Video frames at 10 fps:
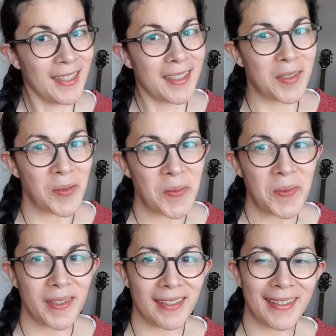
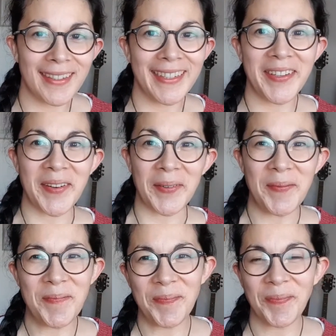So, you know,
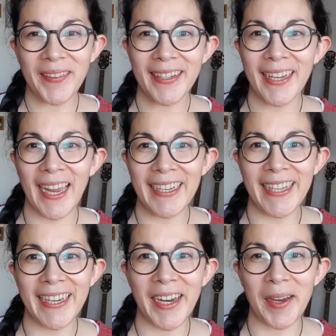and
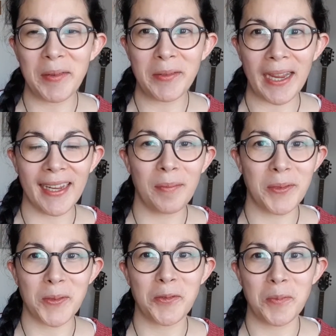then I kept
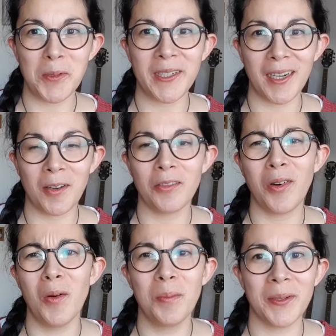sort of putting a lot of
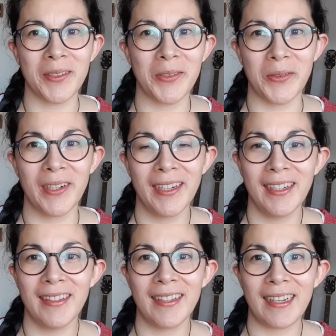hope onto
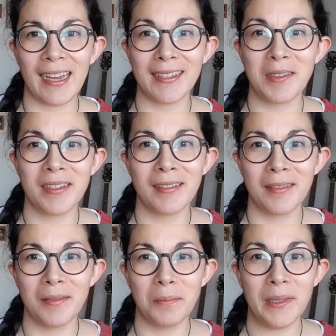the last
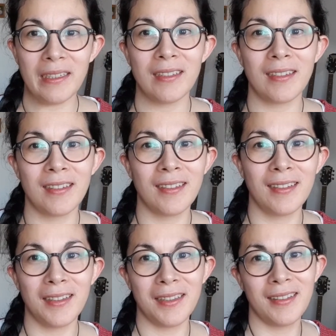bit,
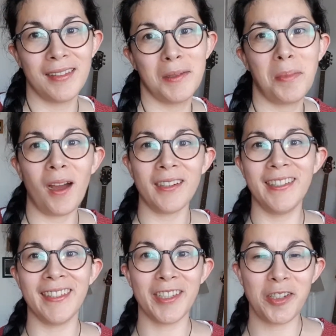the
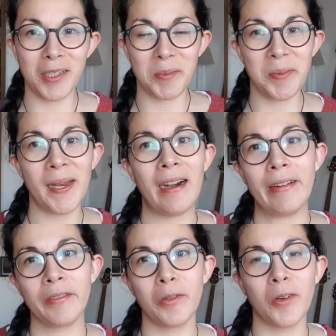party that she's
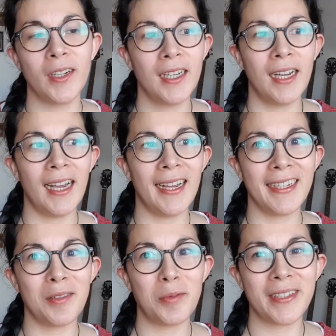preparing for, and
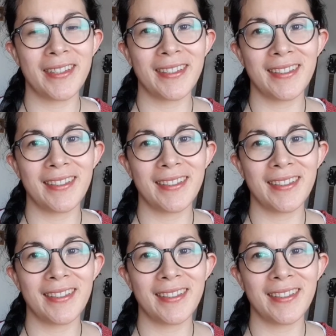it was